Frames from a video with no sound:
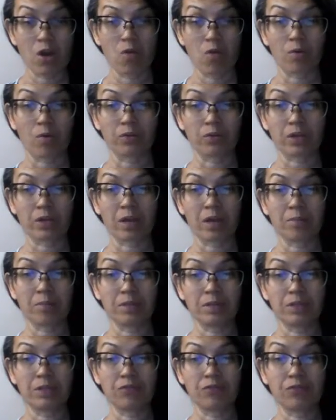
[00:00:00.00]
While the
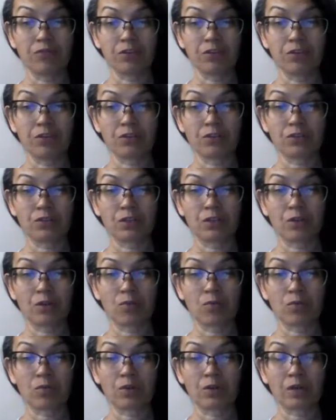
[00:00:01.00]
company feels there
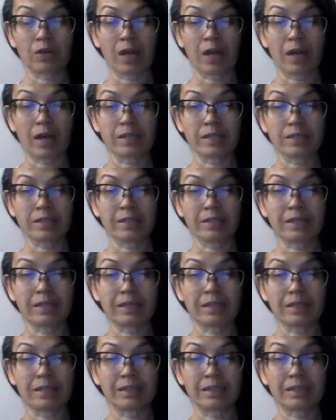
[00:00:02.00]
were isolated
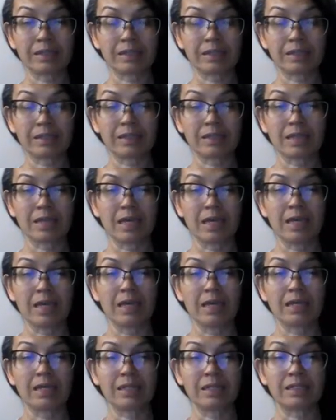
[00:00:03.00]
incidents,
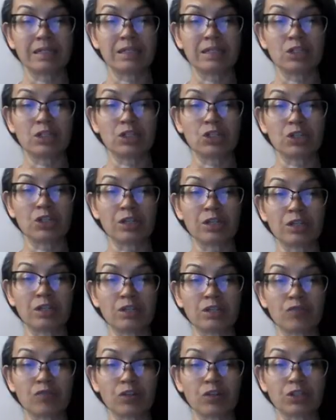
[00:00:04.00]
it has initiated
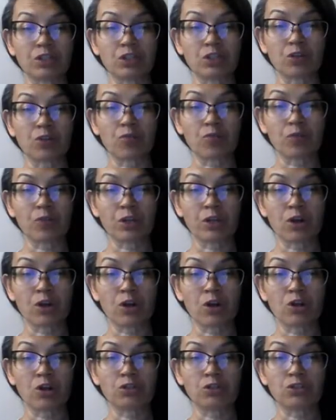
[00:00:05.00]
this voluntary
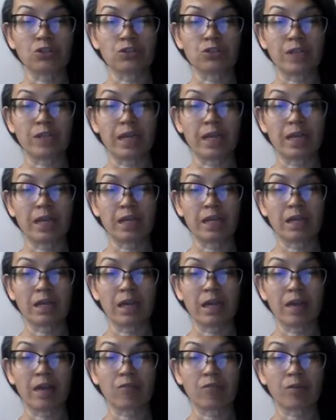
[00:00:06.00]
recall to take
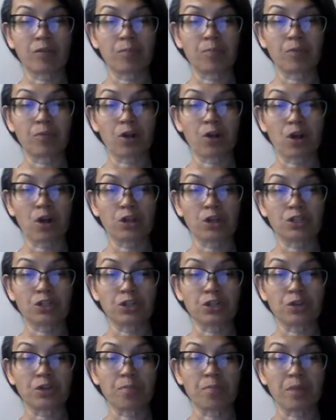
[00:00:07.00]
every
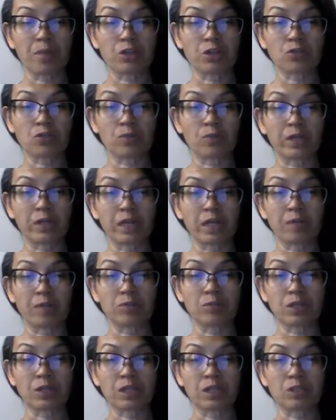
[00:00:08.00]
precautionary measure when it comes
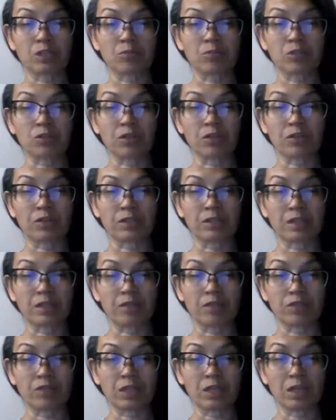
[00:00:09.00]
to customers' health and
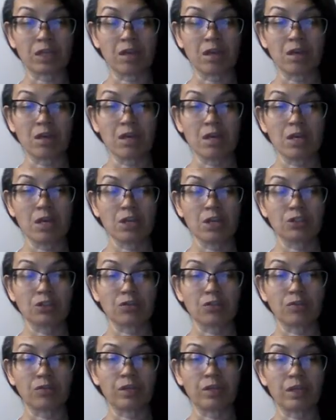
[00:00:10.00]
safety.
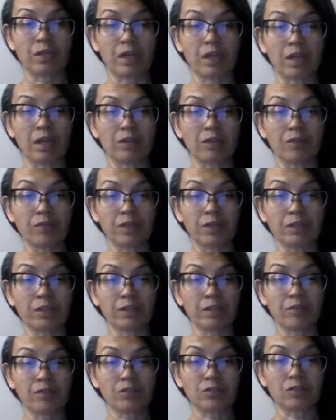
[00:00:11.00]
So the elevated
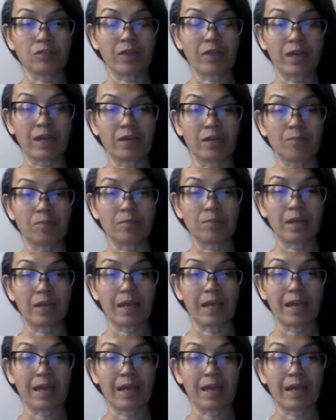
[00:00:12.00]
levels of histamine